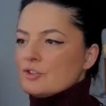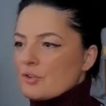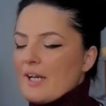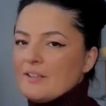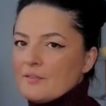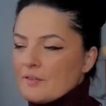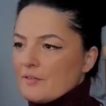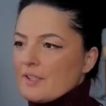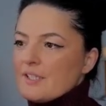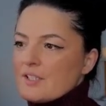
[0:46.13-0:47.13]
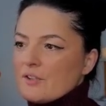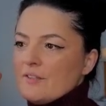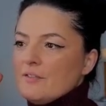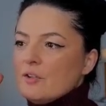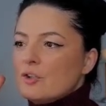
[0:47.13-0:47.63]
Try it for free. So
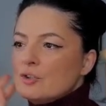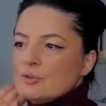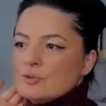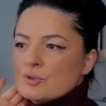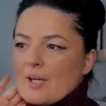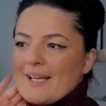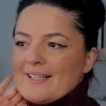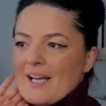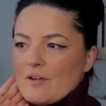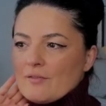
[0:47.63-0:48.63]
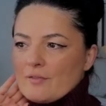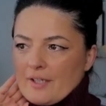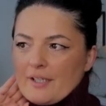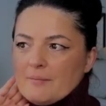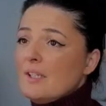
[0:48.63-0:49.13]
if you go to try now free,